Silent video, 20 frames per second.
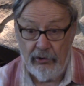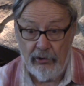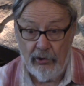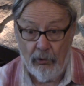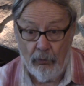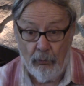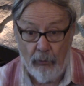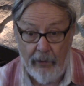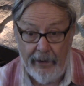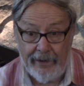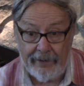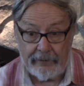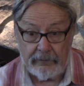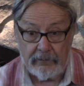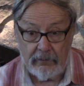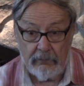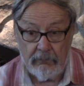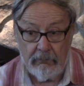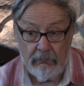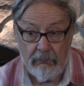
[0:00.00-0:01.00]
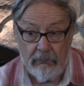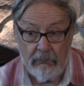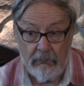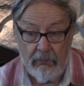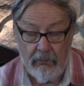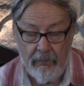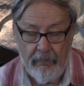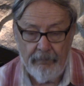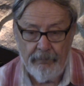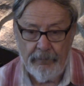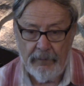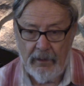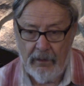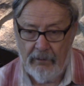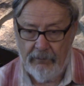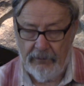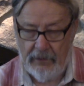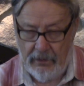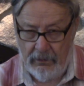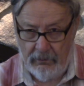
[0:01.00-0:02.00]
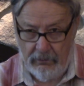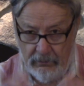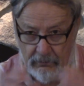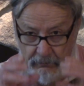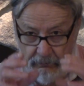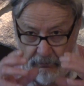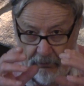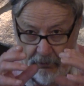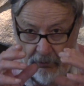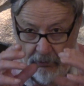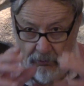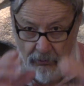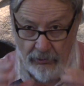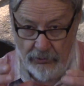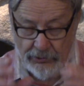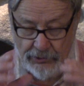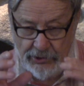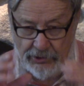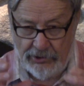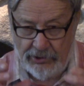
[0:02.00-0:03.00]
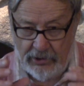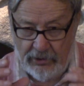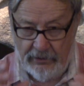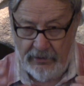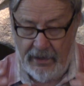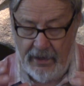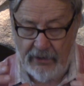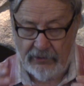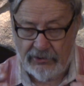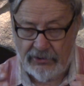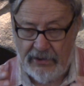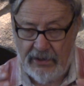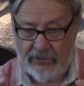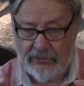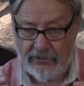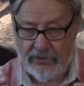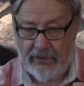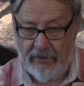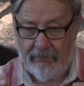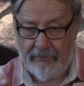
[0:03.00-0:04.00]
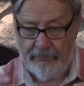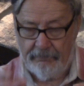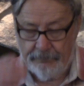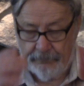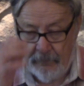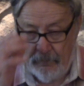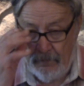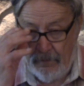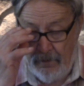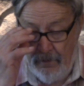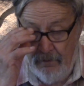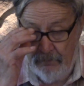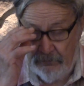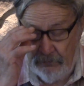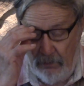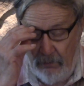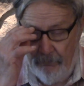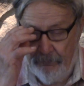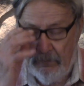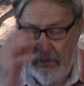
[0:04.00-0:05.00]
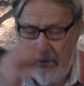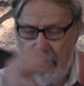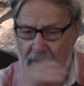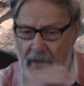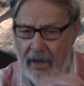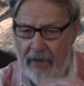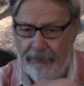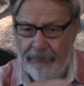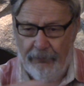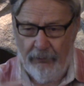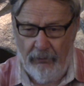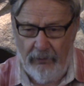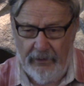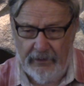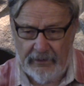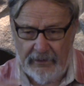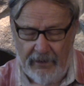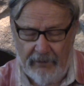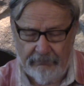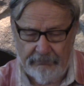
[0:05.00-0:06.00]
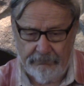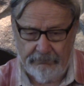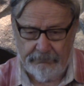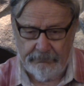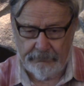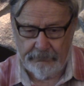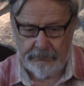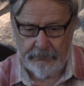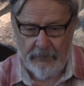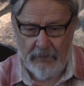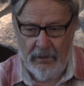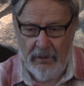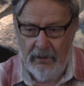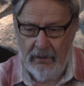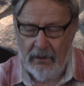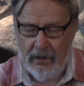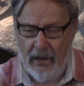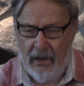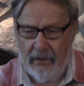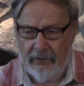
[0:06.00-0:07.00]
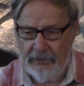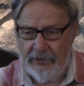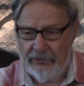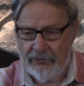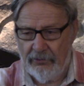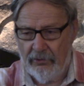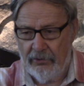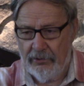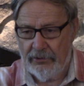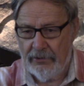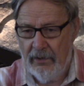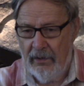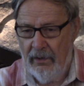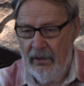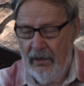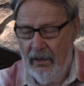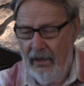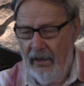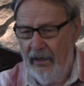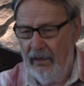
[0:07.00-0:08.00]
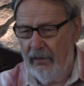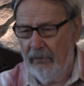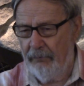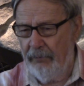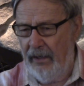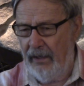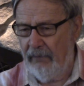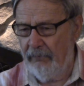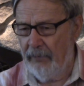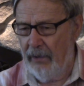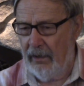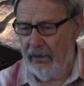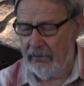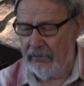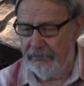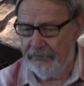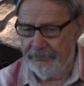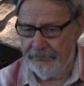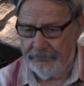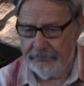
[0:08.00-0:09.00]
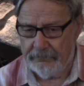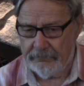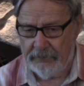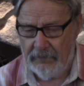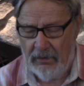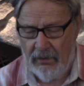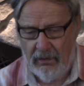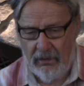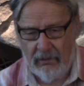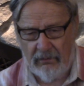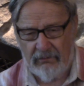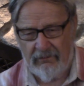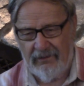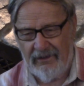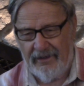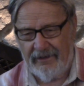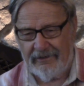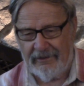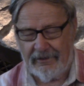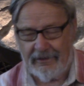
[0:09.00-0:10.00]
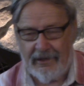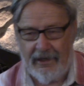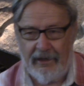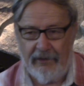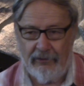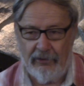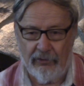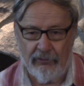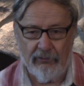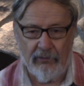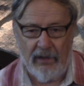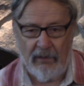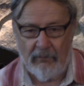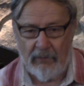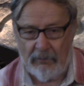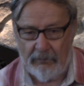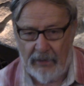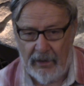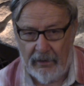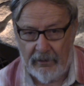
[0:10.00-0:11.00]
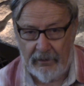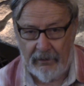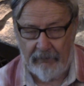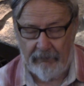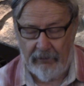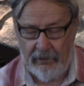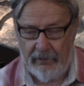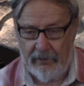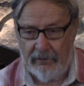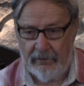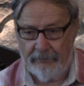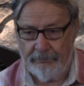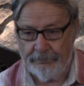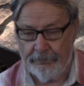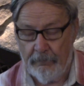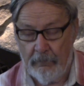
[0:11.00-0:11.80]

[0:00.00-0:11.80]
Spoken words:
you went. Their noses are that sensitive. So you're not fooling them. All these odors. And a big buck, you know, like the kind you dream about every year,